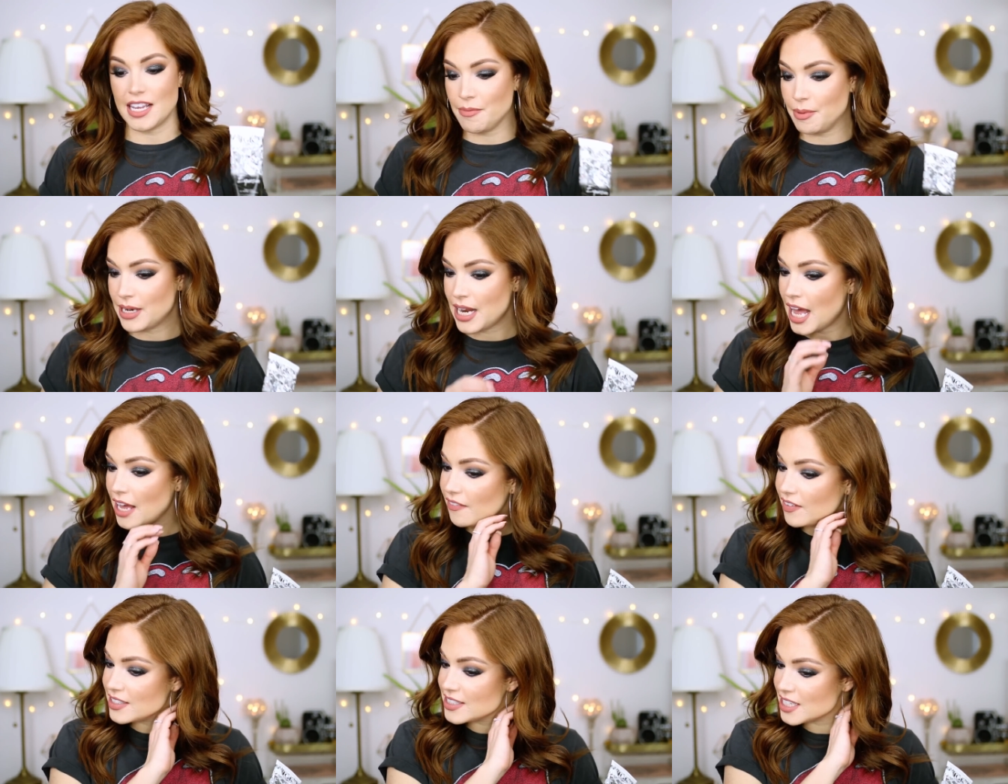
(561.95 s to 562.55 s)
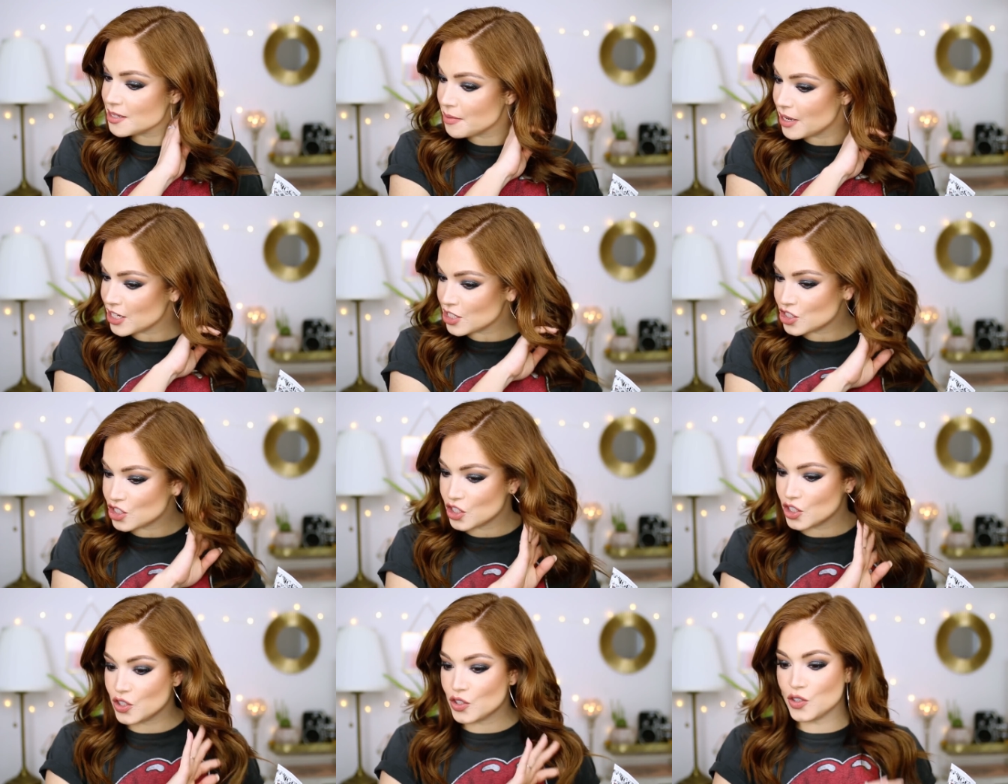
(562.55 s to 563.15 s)
I've been having some
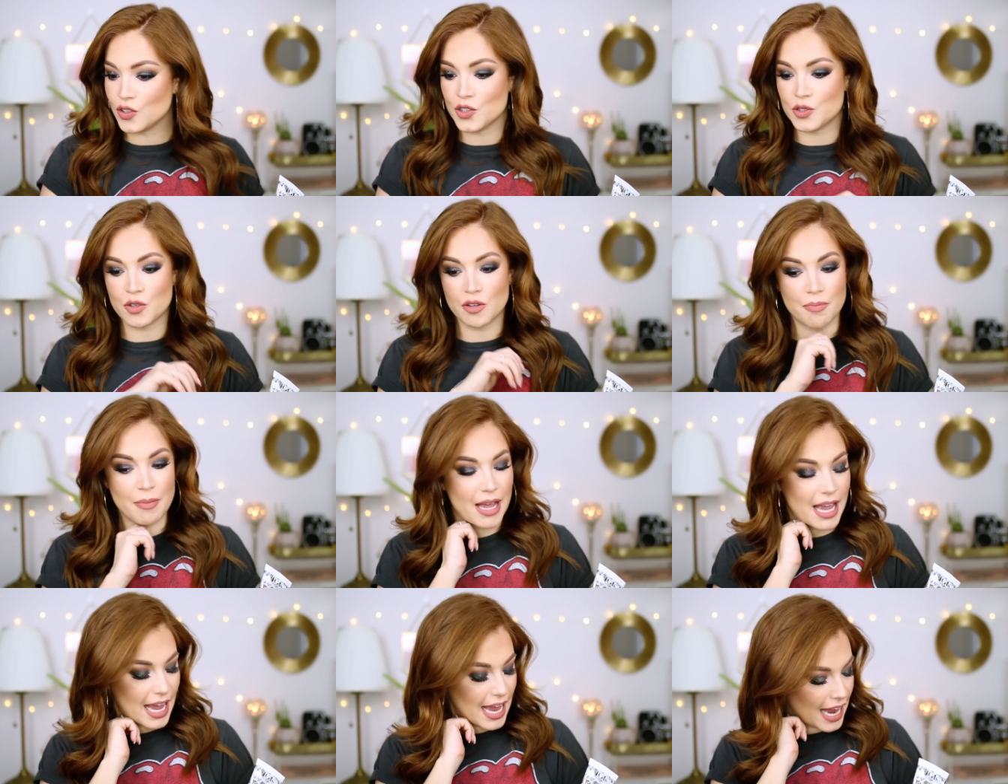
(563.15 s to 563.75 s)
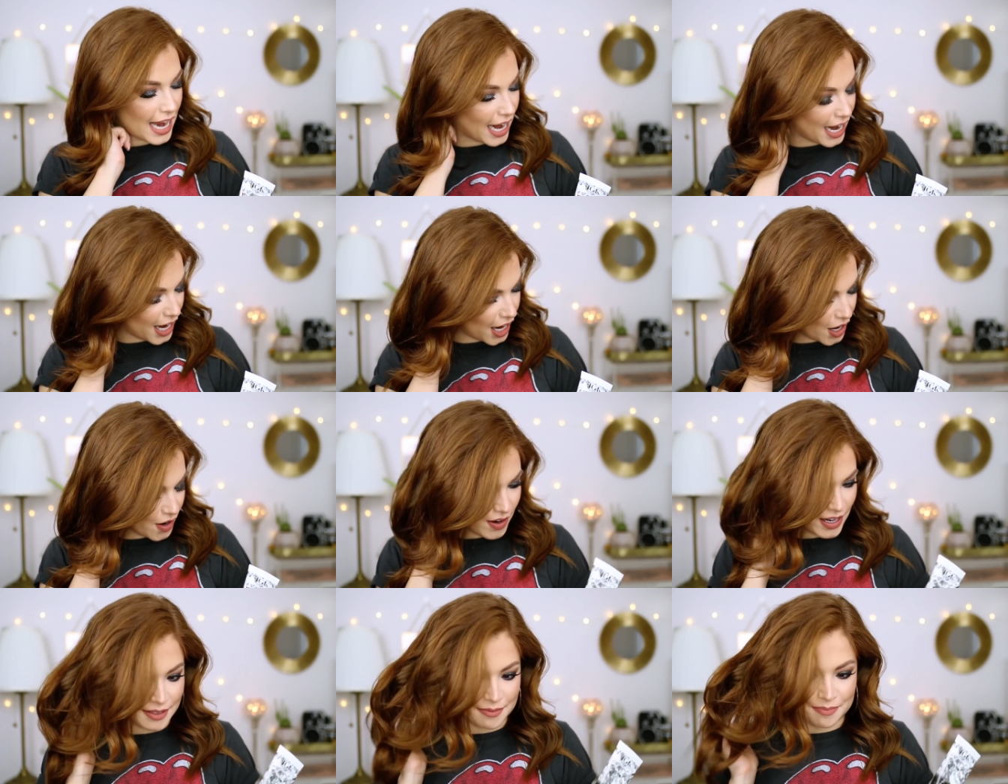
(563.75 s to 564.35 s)
issues with my
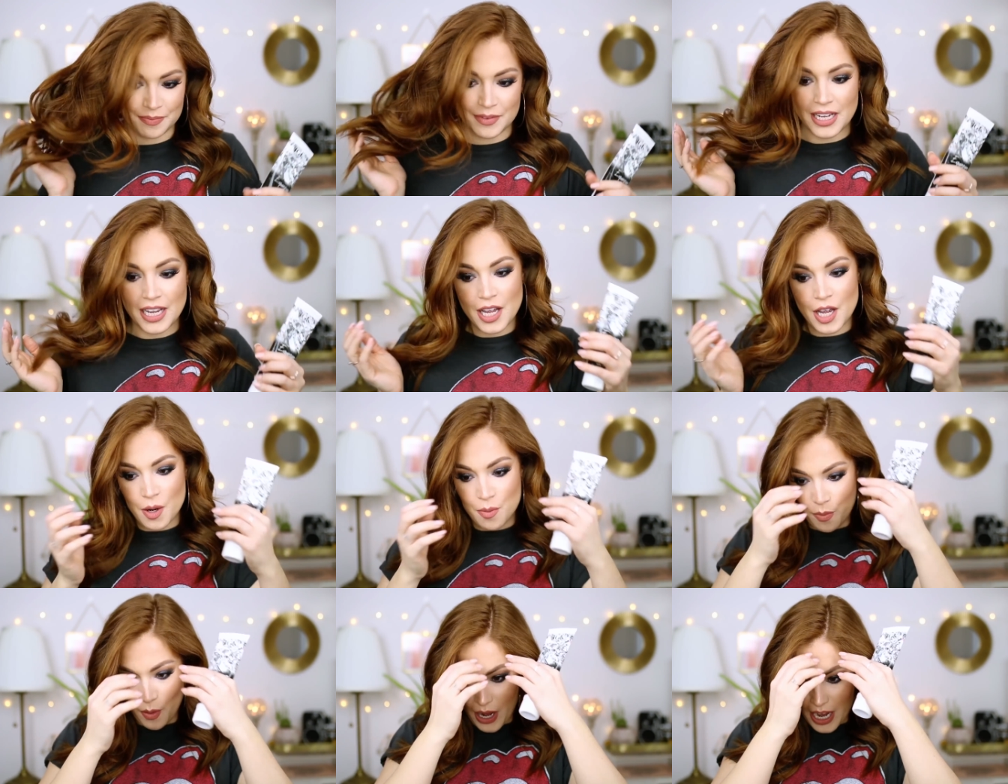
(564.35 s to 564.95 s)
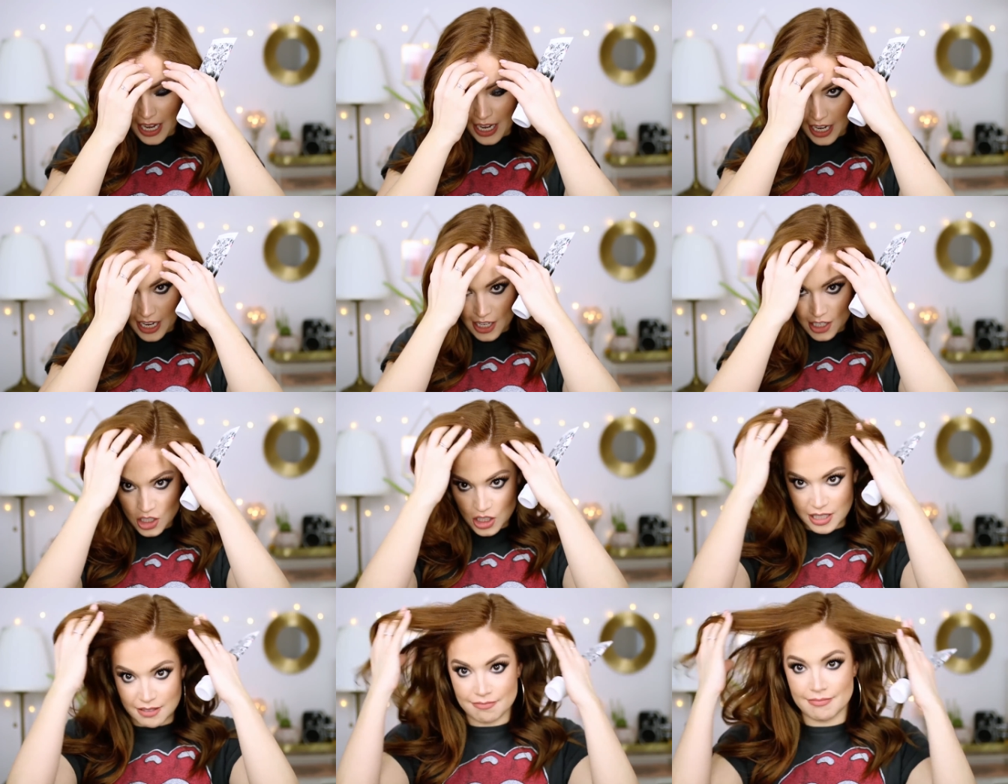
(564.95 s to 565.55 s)
hair and
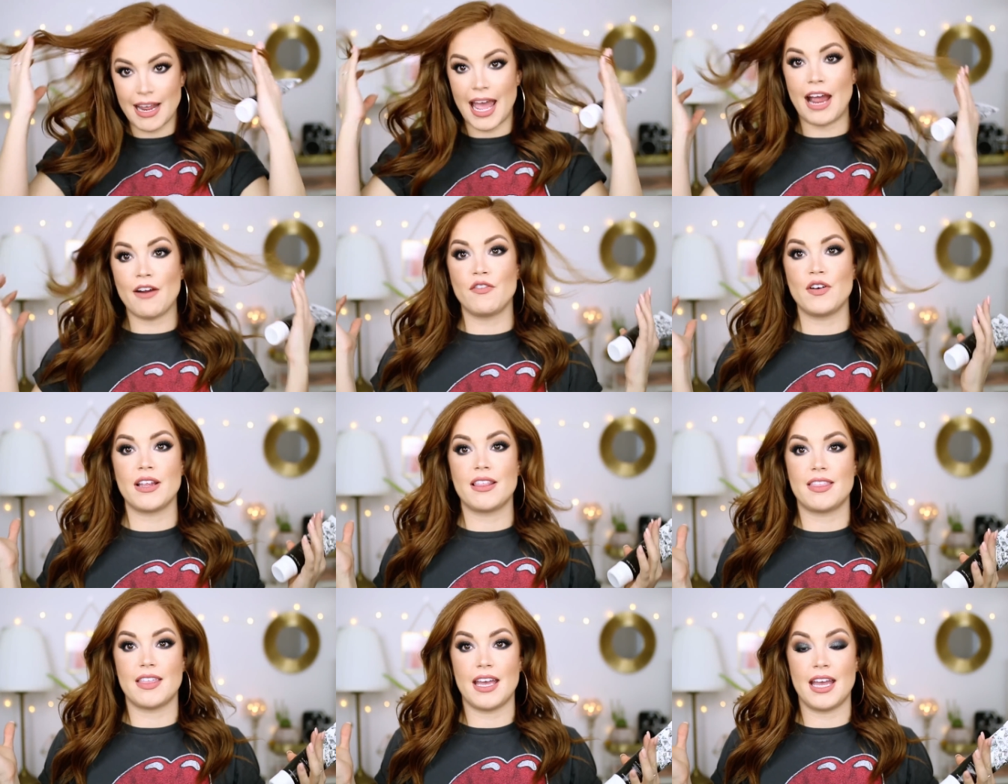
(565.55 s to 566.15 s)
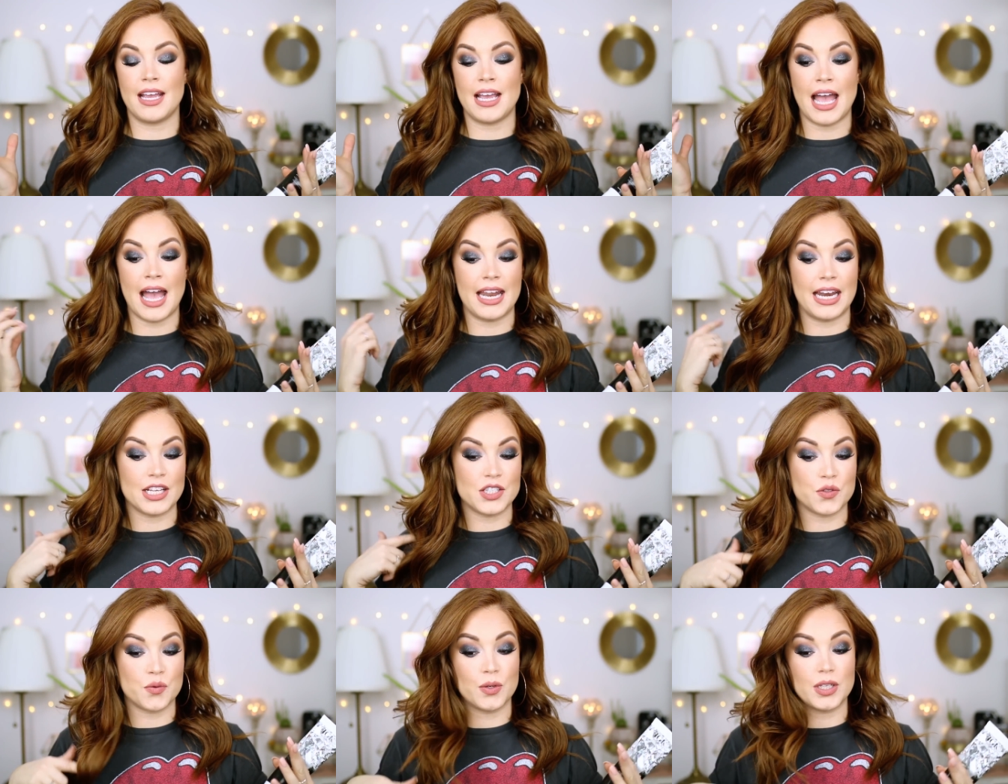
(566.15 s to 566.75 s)
breakage and everything.
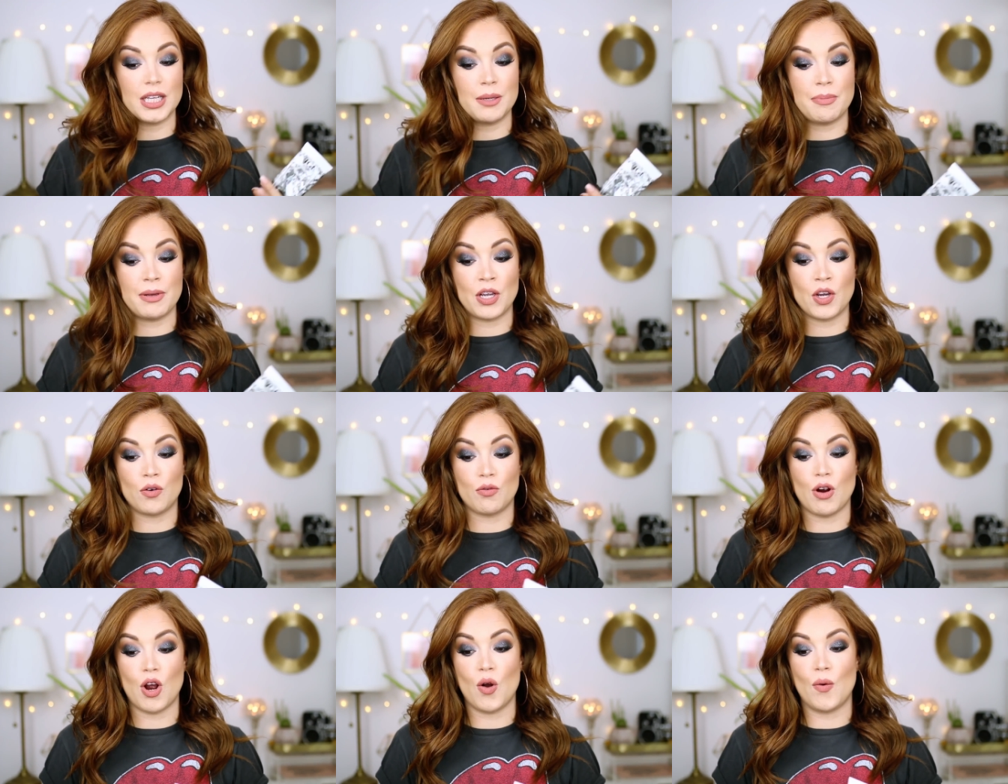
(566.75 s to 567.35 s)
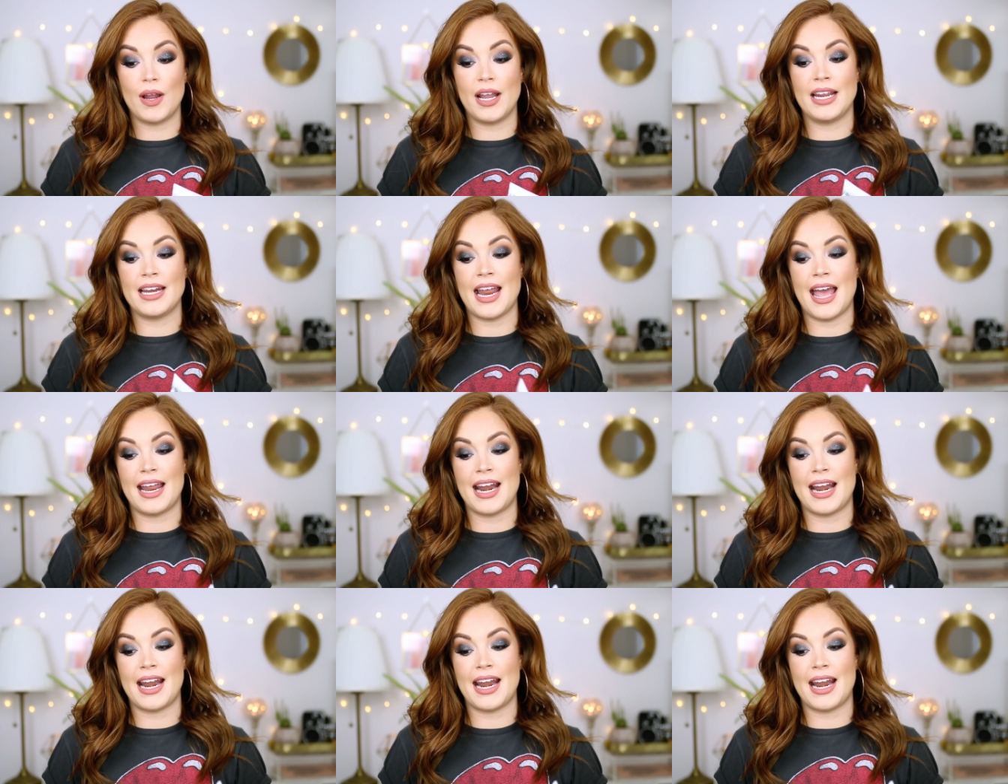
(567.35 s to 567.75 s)
And it's really been growing.